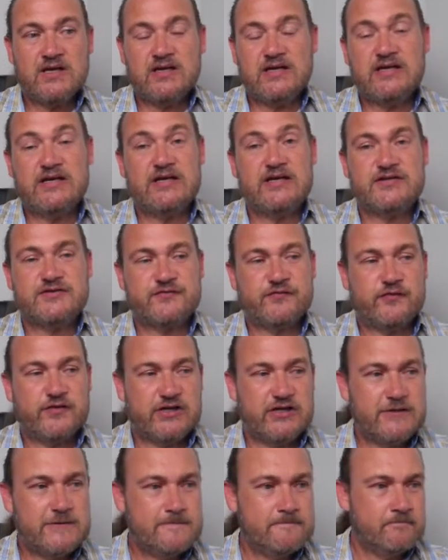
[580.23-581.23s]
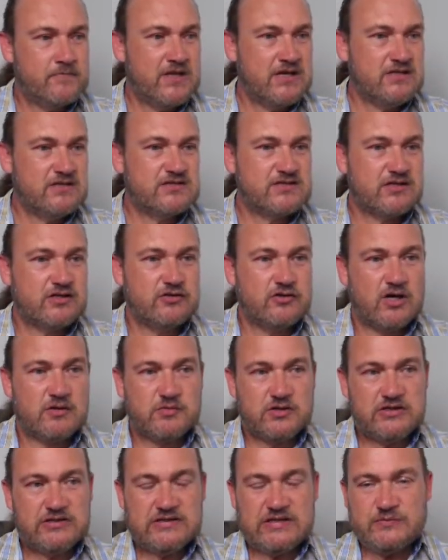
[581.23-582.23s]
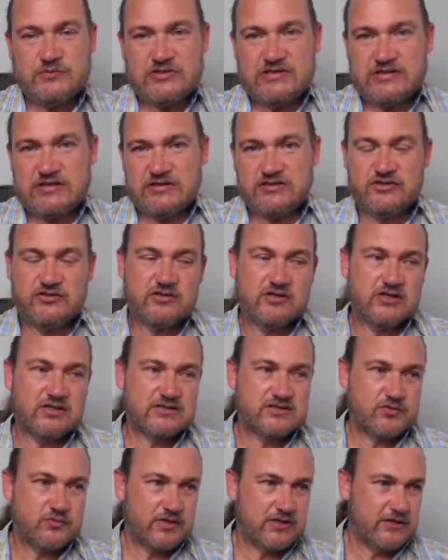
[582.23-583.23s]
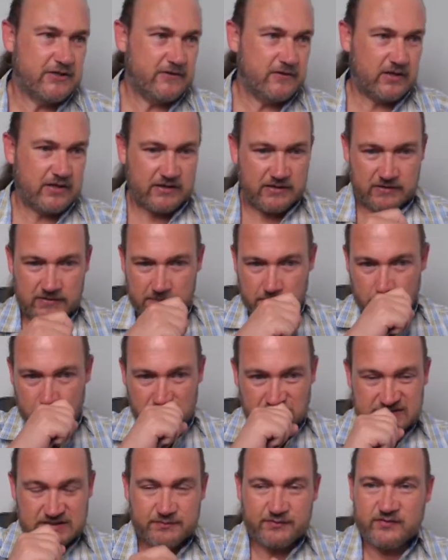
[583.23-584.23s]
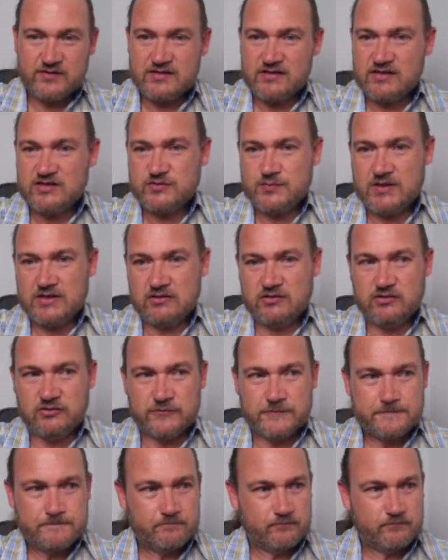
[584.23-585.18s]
It is free. So I'm going to demonstrate to you guys quickly some of the things we can do.